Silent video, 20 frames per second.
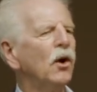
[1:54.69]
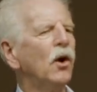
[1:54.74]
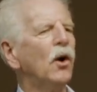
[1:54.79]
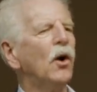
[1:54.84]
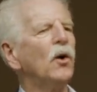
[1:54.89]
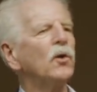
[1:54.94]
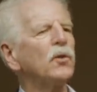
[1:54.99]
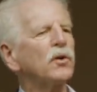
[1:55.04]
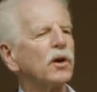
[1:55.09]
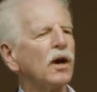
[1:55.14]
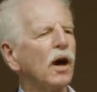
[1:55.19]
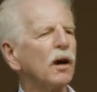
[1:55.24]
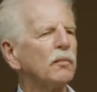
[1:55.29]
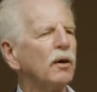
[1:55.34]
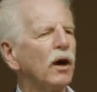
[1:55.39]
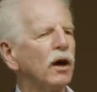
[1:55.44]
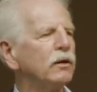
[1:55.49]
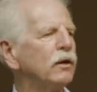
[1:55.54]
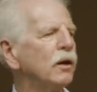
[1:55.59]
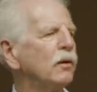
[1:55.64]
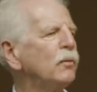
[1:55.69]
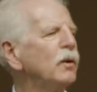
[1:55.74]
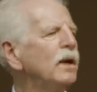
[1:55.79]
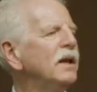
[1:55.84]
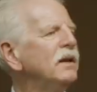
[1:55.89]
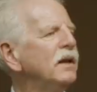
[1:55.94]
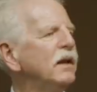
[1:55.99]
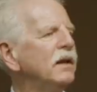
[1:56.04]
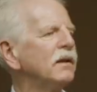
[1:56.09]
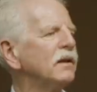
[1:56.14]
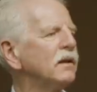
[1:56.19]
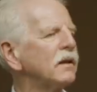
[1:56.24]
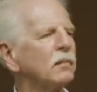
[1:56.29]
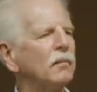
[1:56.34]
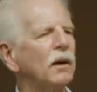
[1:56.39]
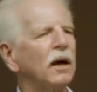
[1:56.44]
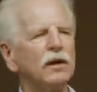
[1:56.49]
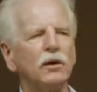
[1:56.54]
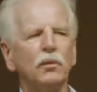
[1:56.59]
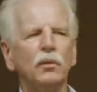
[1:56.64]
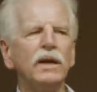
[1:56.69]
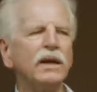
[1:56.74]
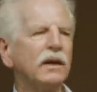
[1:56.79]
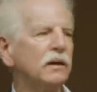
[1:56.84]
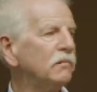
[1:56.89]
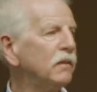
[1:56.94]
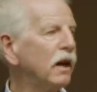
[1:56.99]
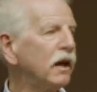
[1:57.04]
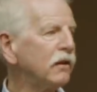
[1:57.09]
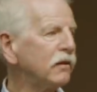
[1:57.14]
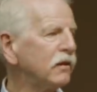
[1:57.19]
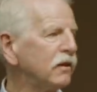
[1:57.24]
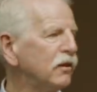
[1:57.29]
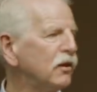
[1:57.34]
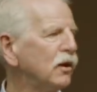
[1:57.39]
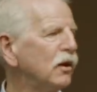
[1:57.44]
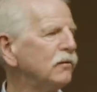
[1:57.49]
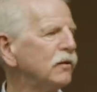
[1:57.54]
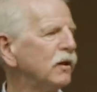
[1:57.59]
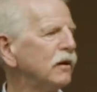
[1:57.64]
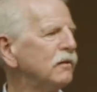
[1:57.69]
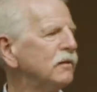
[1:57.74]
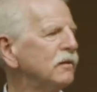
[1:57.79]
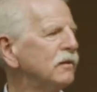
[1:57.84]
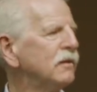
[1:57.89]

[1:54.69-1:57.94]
All the carbohydrate we need in our body, we can make de novo